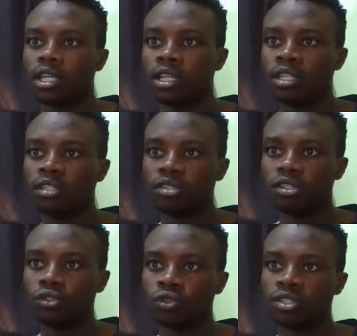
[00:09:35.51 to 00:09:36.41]
This
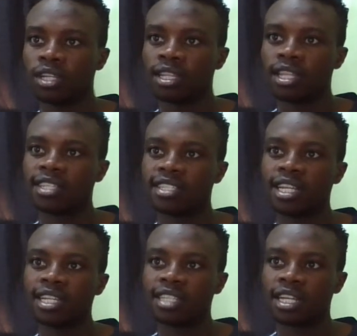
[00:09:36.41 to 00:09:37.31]
shows that
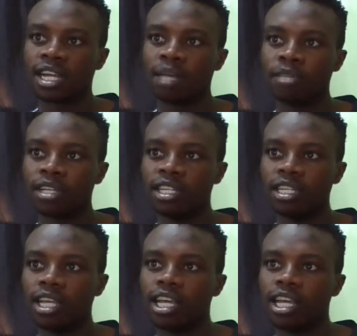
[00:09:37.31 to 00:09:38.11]
sellers are coming in